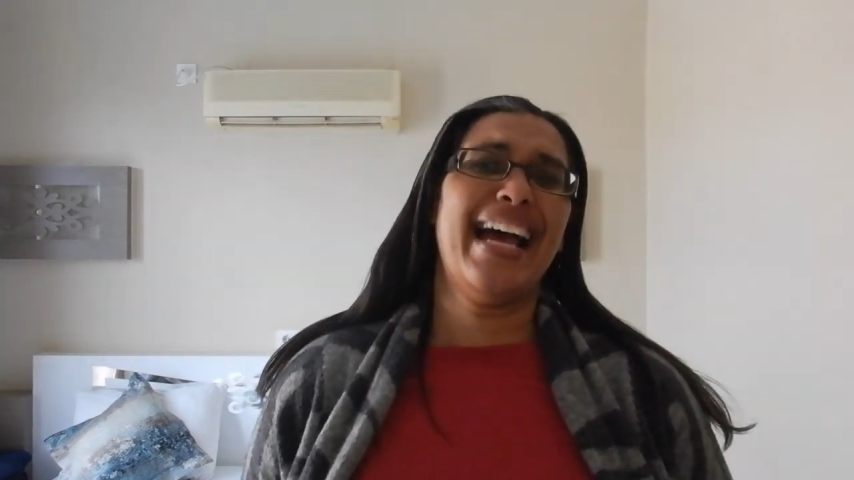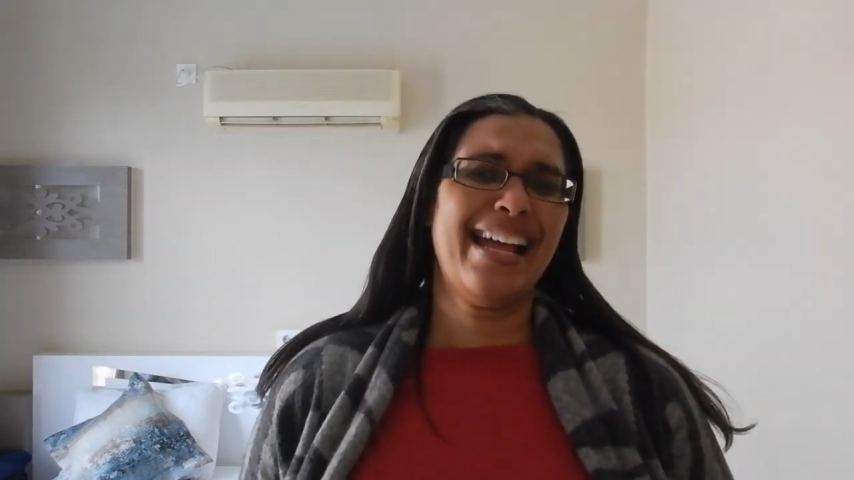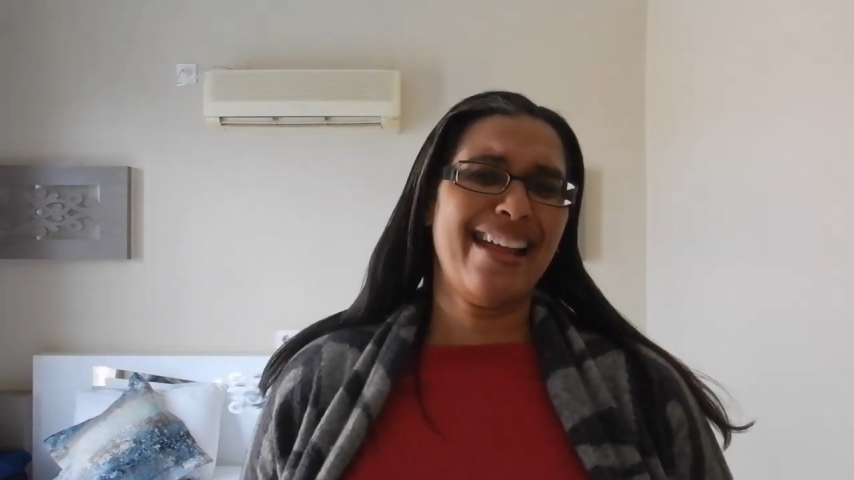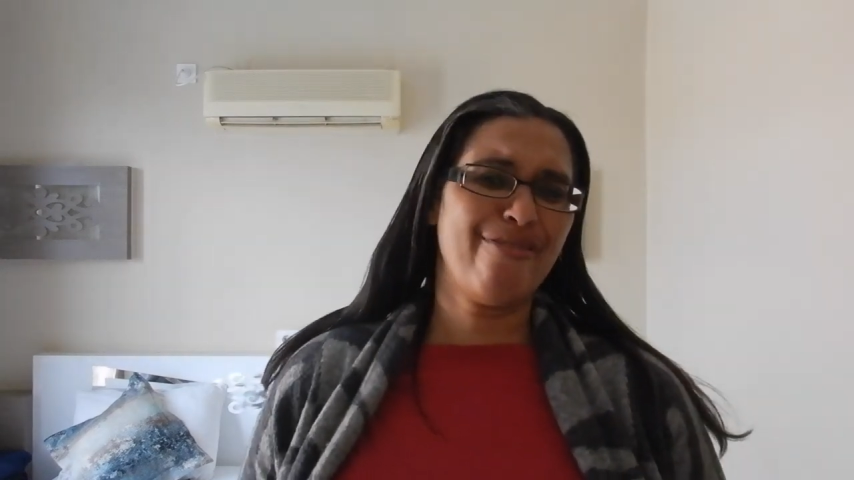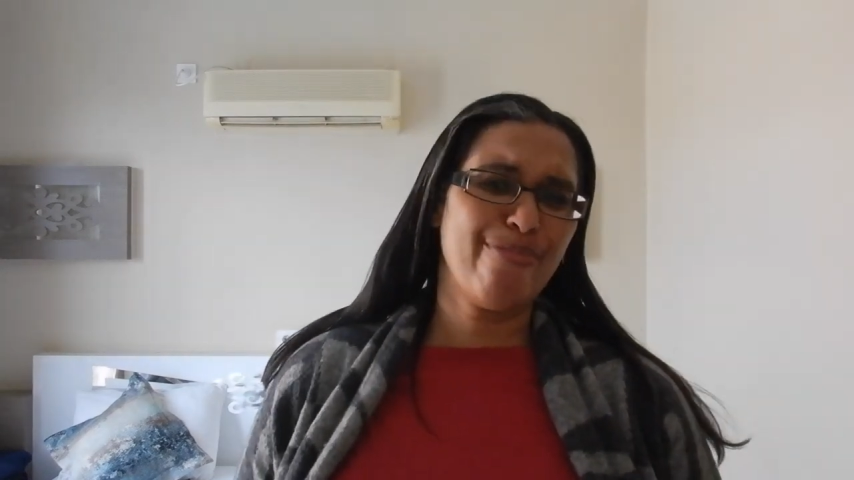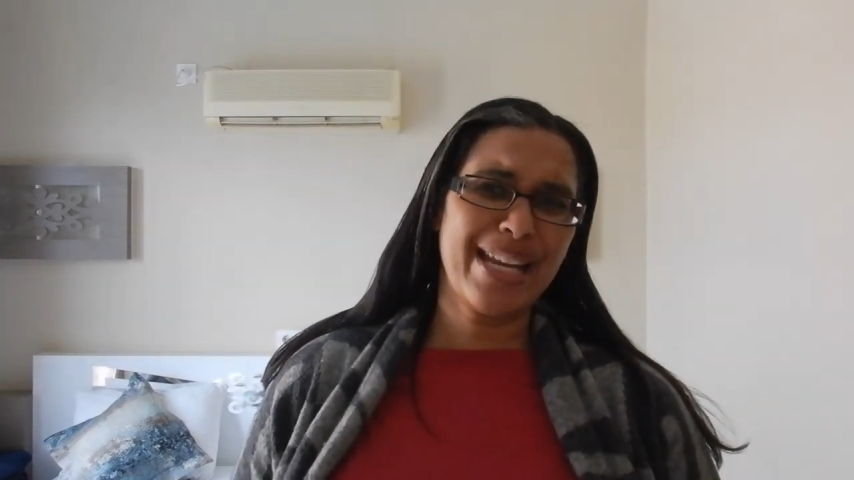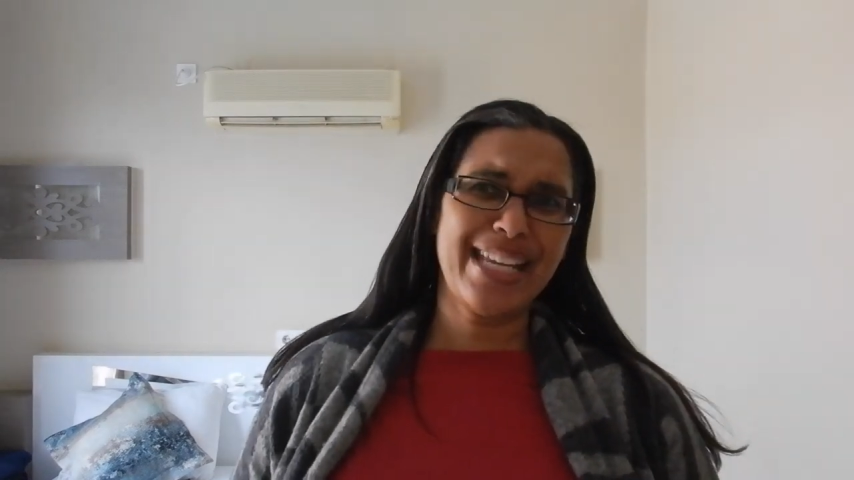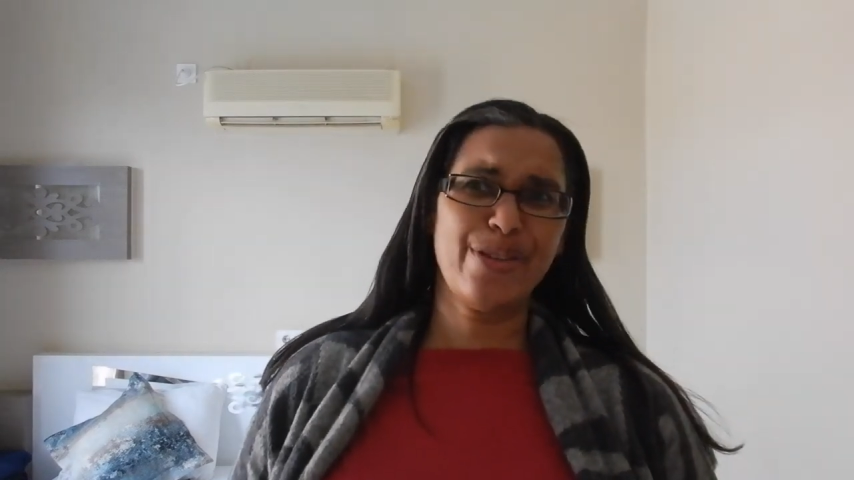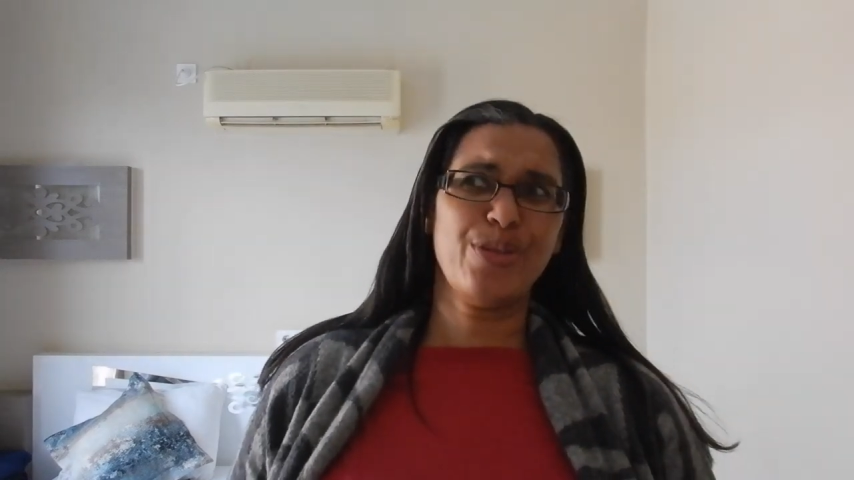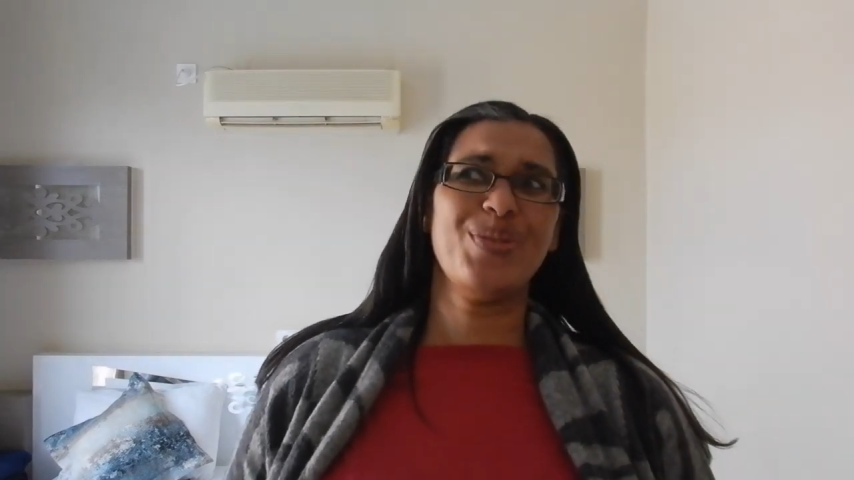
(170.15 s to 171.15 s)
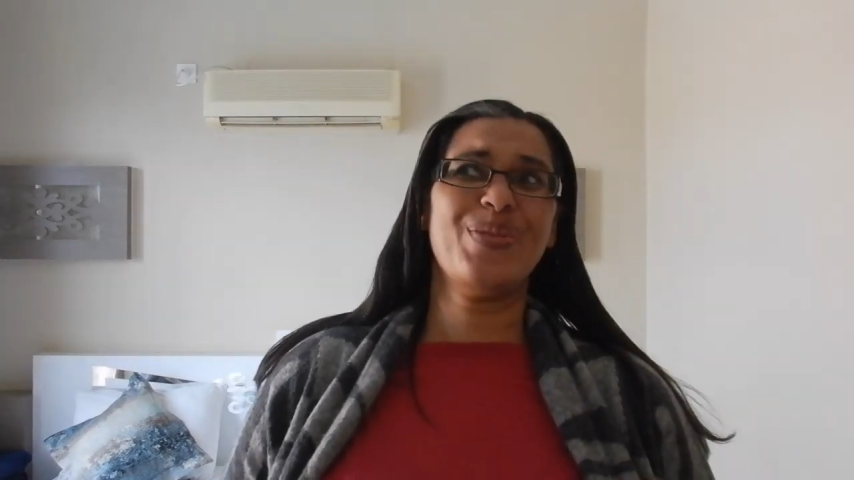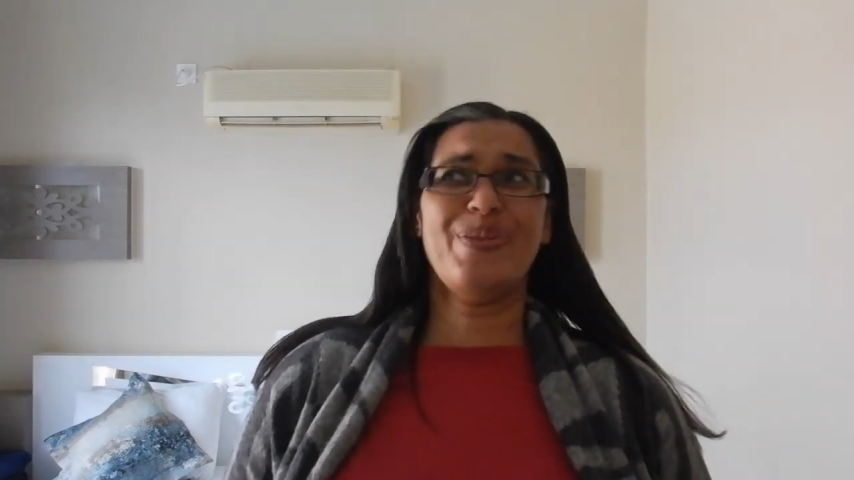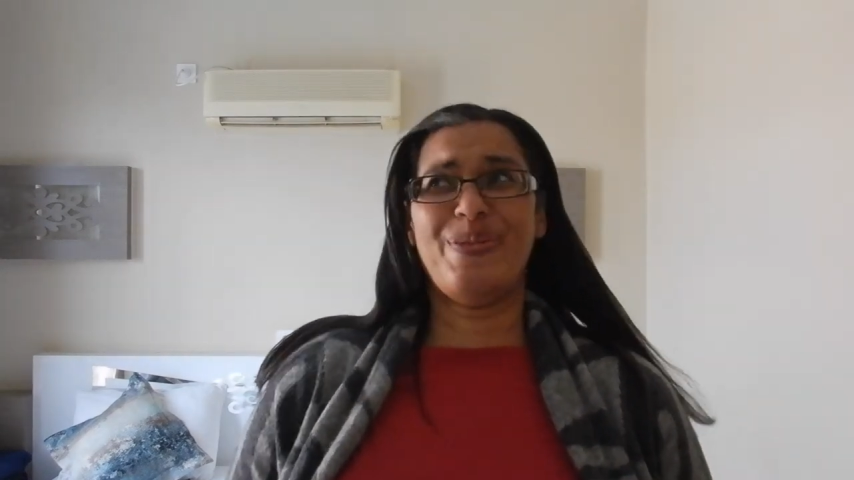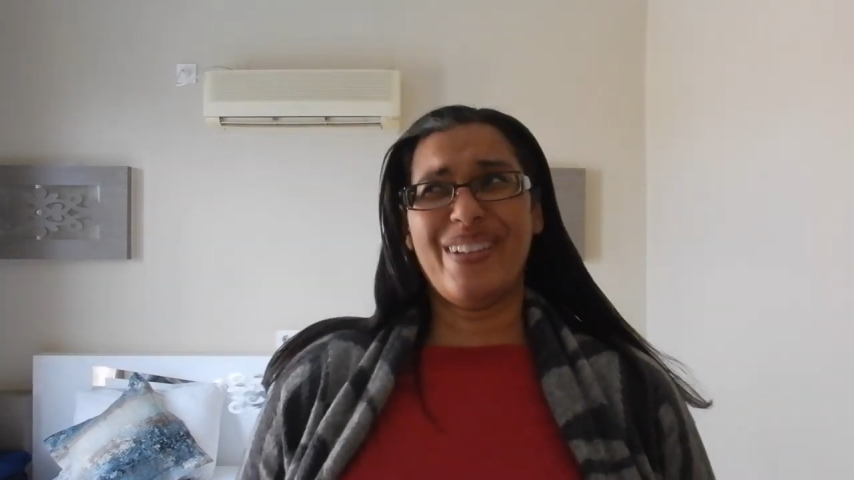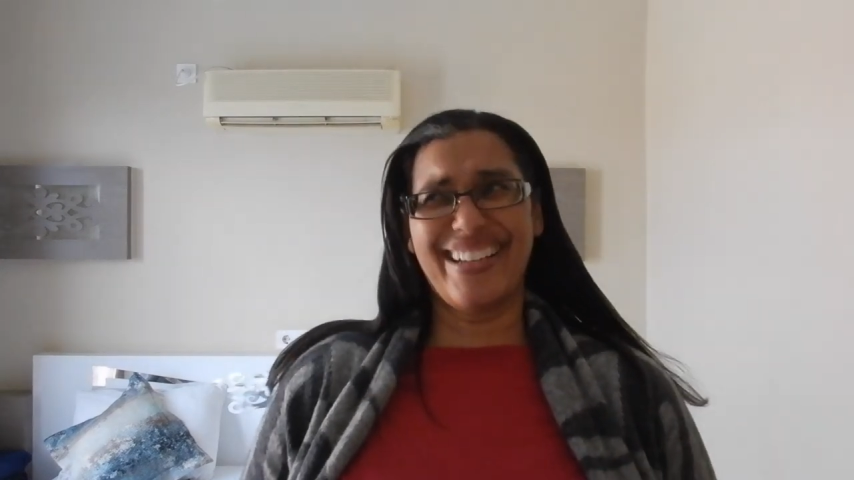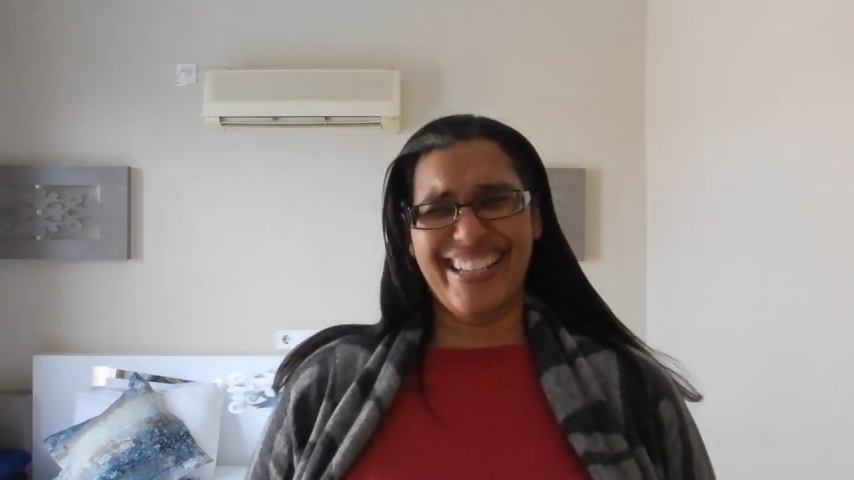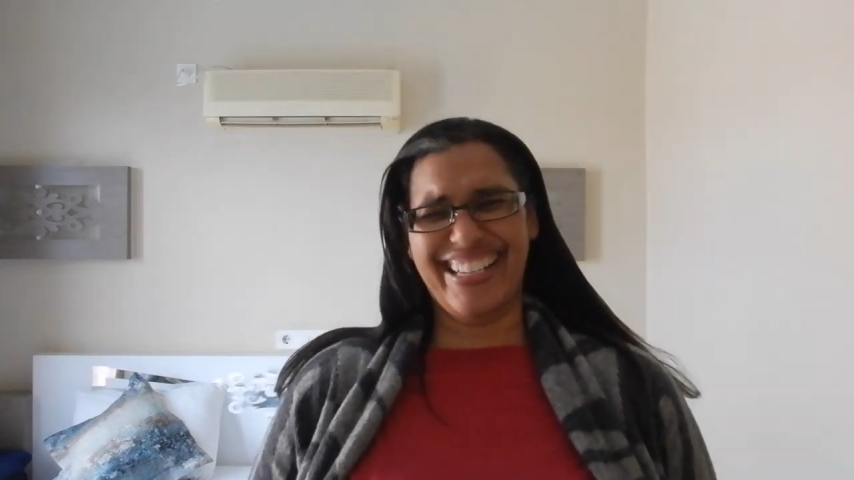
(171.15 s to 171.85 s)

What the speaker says: I have money too.